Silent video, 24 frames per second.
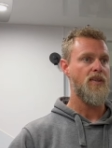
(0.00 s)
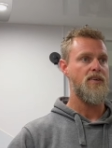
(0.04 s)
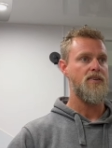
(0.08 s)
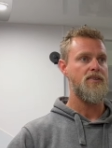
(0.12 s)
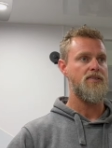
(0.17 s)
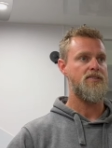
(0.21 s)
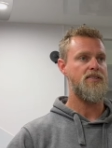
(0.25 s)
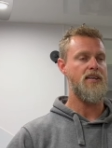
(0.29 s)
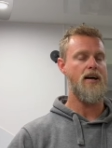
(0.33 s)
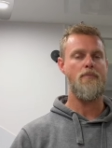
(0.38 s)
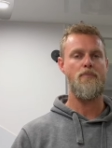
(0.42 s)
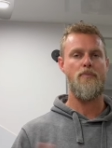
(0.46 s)

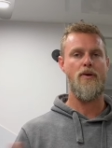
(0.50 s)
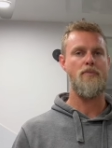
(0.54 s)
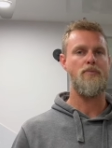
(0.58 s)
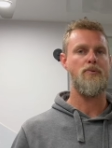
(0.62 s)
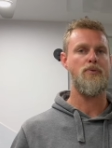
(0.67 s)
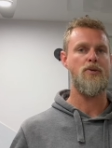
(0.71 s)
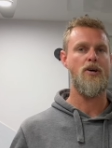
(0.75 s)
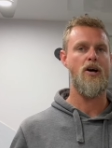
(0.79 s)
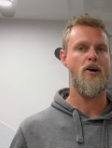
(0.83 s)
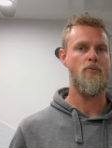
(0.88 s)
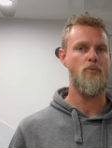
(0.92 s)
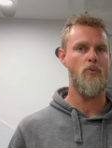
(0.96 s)
Some people
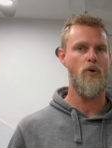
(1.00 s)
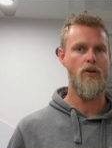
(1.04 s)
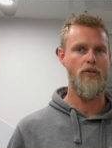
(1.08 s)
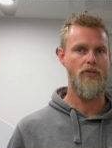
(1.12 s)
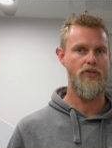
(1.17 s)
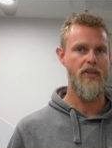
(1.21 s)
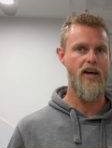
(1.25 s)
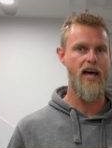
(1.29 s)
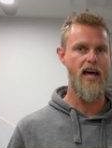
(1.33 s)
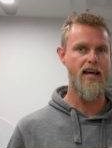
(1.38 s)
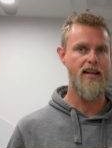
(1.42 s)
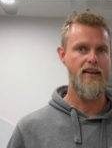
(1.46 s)
don't want
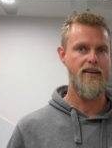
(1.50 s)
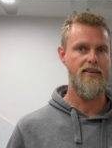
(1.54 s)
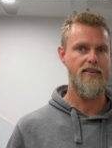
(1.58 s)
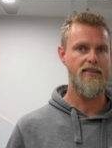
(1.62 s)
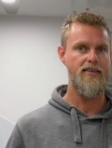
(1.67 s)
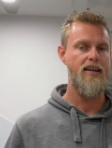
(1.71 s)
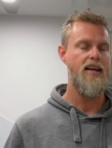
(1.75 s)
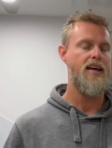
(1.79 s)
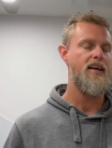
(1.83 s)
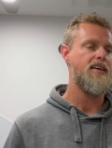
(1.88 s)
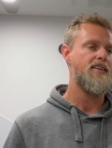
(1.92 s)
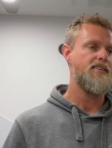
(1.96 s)
that.
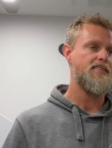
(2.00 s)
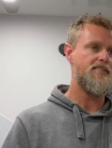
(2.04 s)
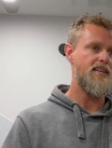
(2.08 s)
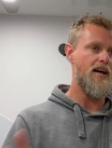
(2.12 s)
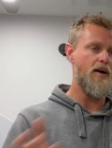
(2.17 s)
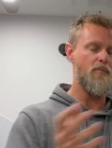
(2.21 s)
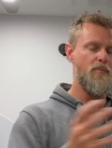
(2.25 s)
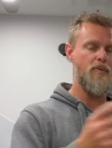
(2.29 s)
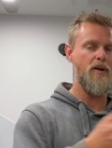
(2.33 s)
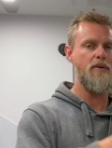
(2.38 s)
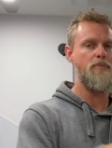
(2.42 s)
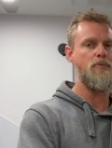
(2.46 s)

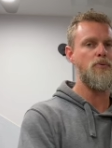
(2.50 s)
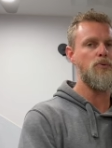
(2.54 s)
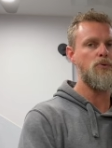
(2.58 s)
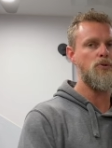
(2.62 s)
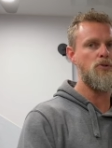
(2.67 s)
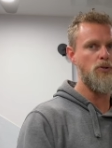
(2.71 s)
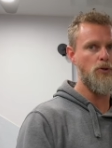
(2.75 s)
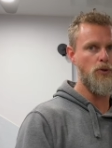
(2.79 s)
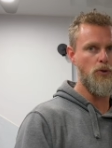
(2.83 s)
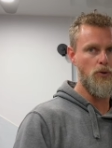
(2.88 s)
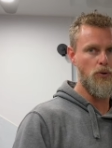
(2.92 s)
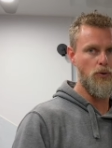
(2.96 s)
Some people
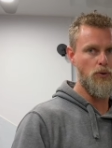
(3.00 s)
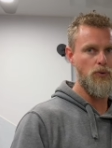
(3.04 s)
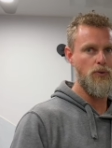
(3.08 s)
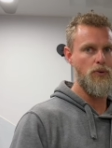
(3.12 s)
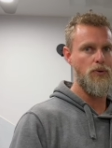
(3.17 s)
do.